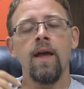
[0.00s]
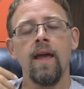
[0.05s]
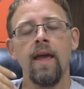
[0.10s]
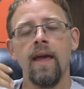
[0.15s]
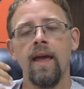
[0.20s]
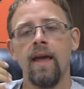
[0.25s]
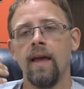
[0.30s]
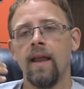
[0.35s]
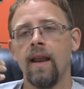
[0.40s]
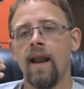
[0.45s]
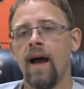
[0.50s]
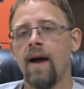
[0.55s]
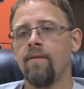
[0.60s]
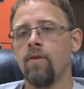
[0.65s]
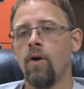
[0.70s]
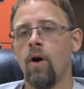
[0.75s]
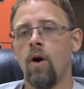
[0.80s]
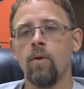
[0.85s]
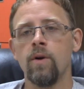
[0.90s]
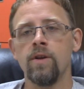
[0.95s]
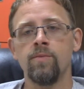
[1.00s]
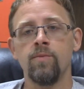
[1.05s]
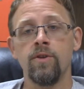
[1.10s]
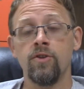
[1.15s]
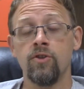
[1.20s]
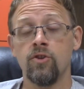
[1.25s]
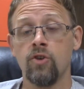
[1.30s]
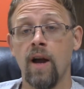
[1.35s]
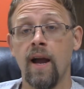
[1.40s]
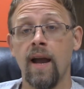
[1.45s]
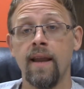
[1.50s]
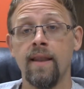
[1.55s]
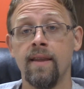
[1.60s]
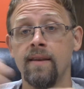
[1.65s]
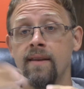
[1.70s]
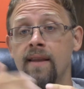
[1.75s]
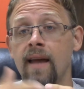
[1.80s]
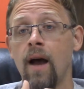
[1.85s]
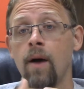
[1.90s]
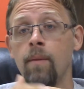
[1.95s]
and I've always been trying, the
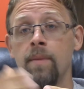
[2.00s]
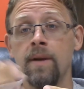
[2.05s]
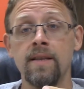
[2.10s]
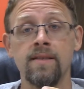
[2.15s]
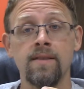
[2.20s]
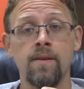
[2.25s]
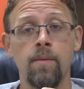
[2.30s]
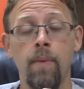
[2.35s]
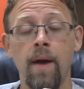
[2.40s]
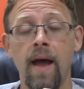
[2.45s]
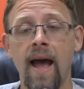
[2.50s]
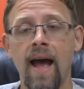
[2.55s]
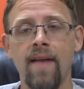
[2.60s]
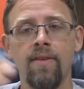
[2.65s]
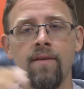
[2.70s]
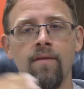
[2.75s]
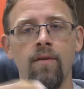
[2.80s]
Tao means the path.